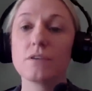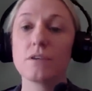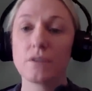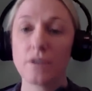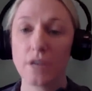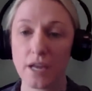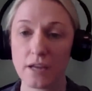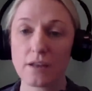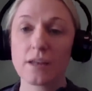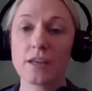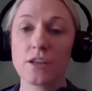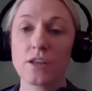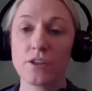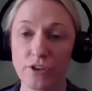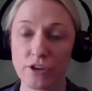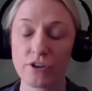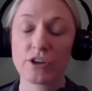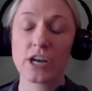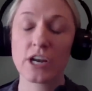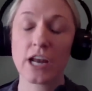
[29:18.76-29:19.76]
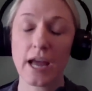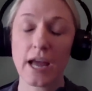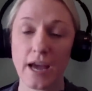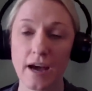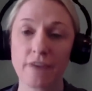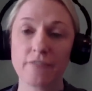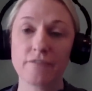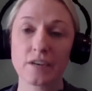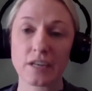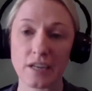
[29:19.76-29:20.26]
Okay. You're going to
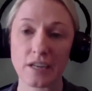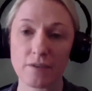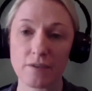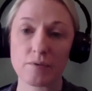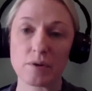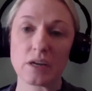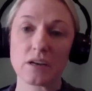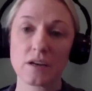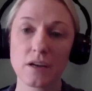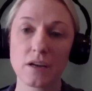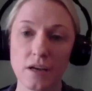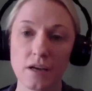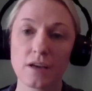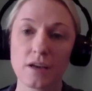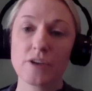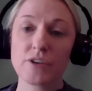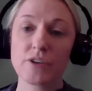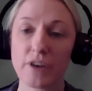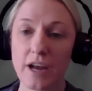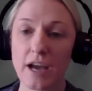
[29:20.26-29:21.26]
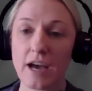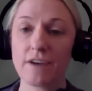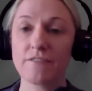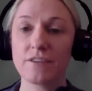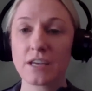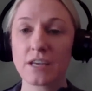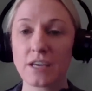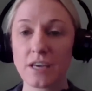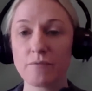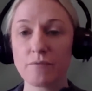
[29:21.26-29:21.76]
have to get one, and you're going to have
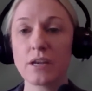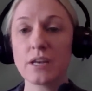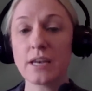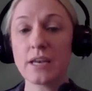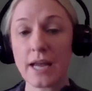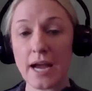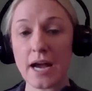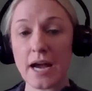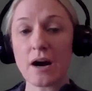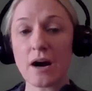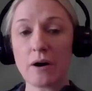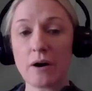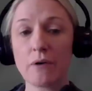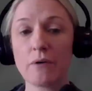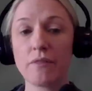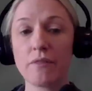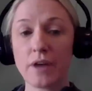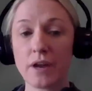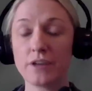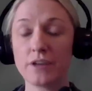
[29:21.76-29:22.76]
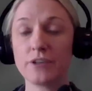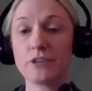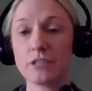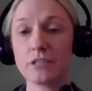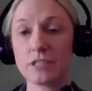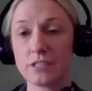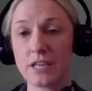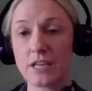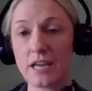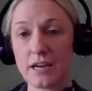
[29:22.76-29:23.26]
to get one now that
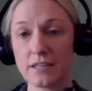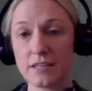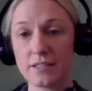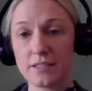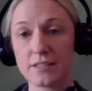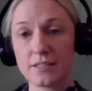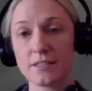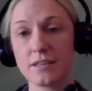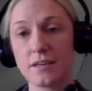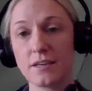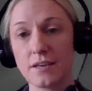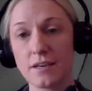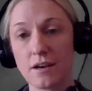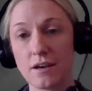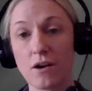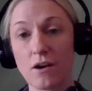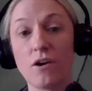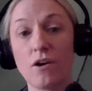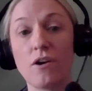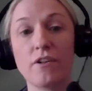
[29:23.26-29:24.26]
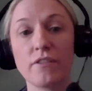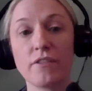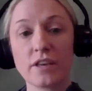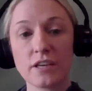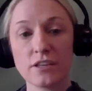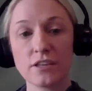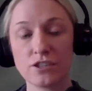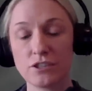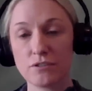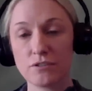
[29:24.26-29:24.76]
understands all the
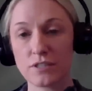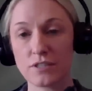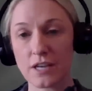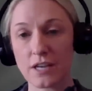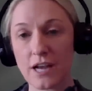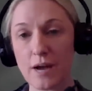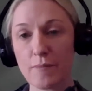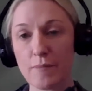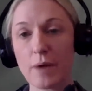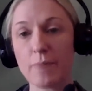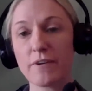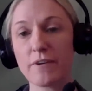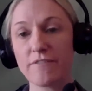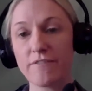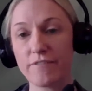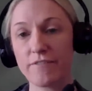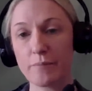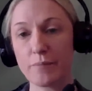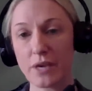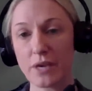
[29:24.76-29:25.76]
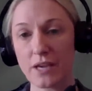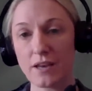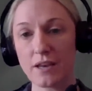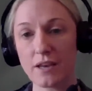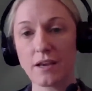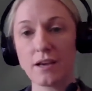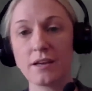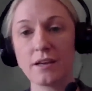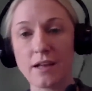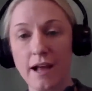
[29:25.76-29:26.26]
issues that come up of
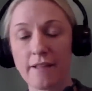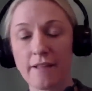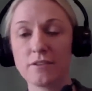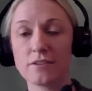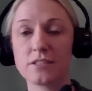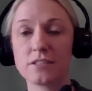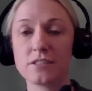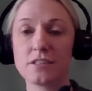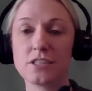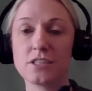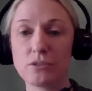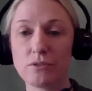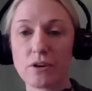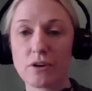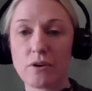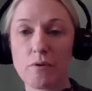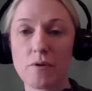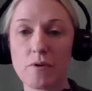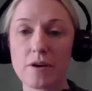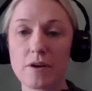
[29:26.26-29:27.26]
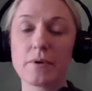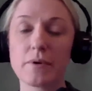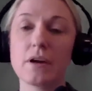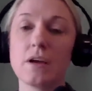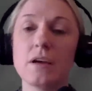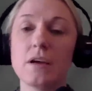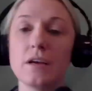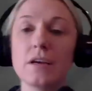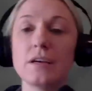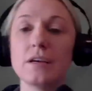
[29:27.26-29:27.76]
flipping an LLC to a corp.
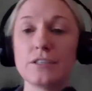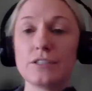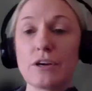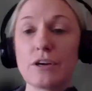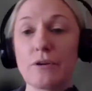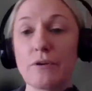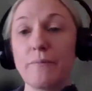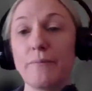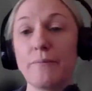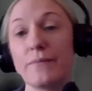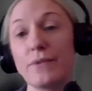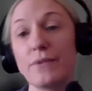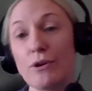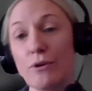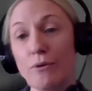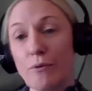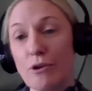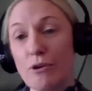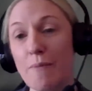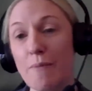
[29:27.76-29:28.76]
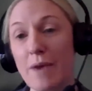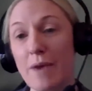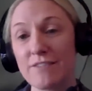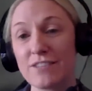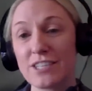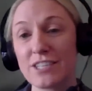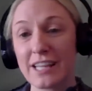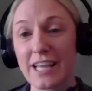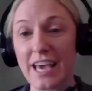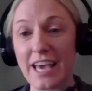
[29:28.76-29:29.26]
So you may have
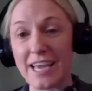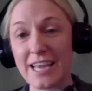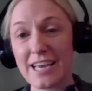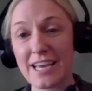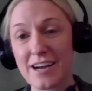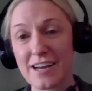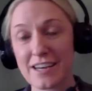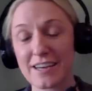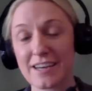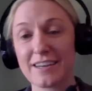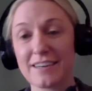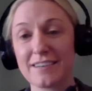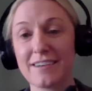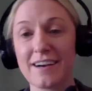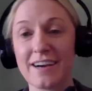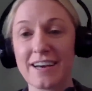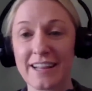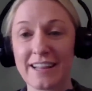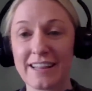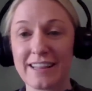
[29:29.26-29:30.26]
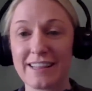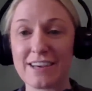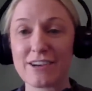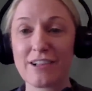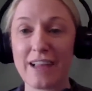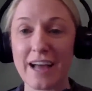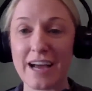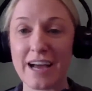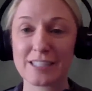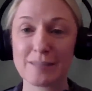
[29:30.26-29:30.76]
delayed on a
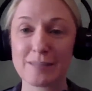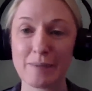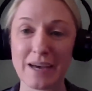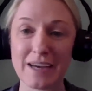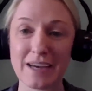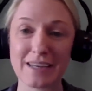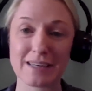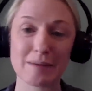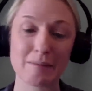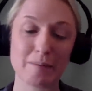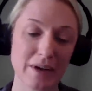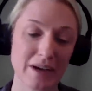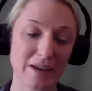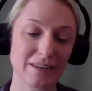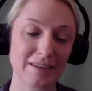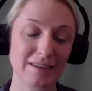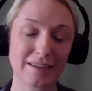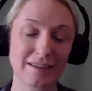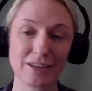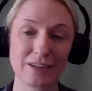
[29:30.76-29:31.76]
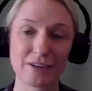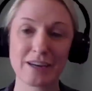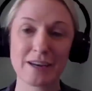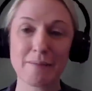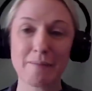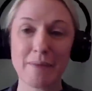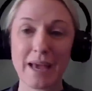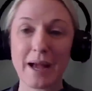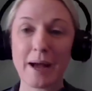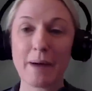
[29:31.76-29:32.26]
legal aspect, but you're going
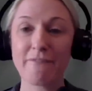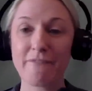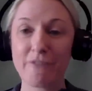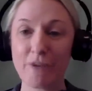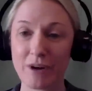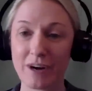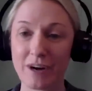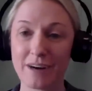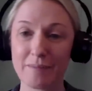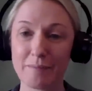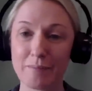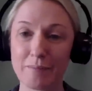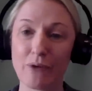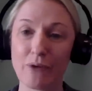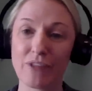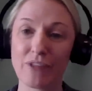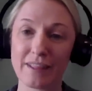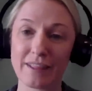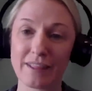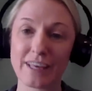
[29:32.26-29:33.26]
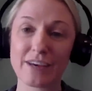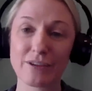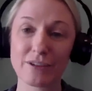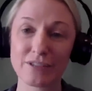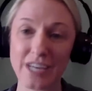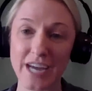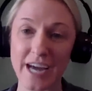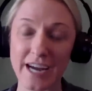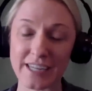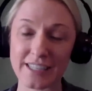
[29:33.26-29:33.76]
to make up for it both in
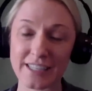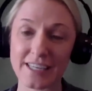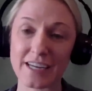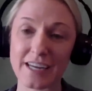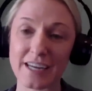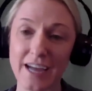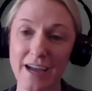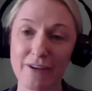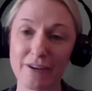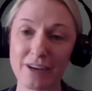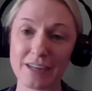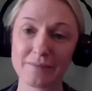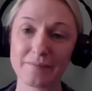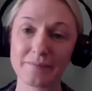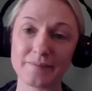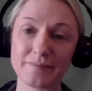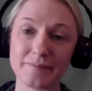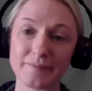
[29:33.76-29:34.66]
legal, tax, and accounting.